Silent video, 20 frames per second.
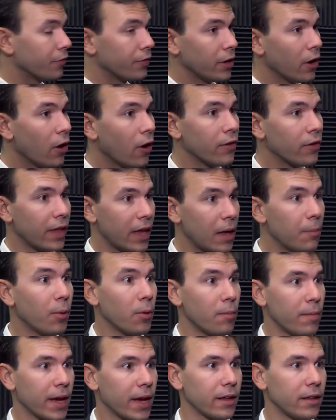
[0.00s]
VR, the
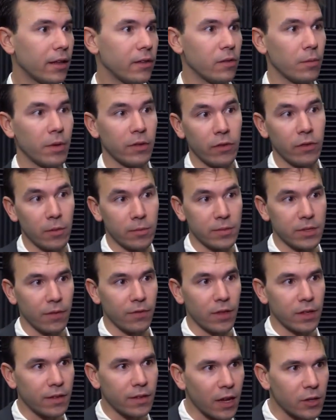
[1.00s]
input mechanism in terms
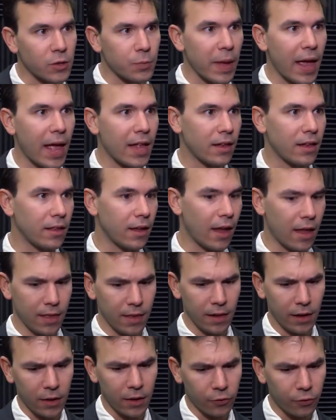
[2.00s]
of the touchpad
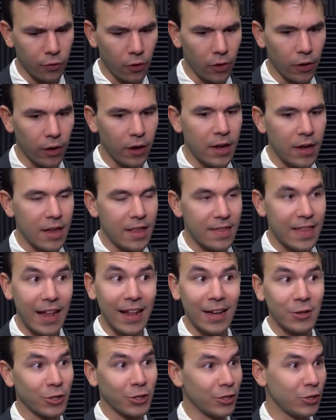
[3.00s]
and the controller,
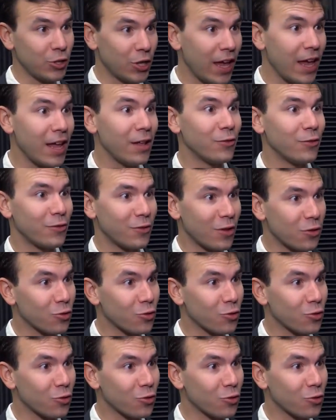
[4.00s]
that actually changed